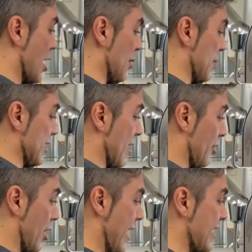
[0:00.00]
I want to bring down the
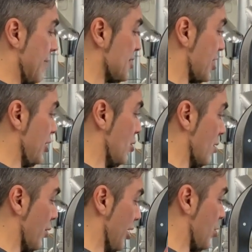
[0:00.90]
light, and I'm just going to do a
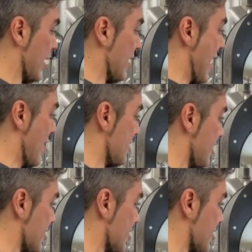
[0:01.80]
really quick analysis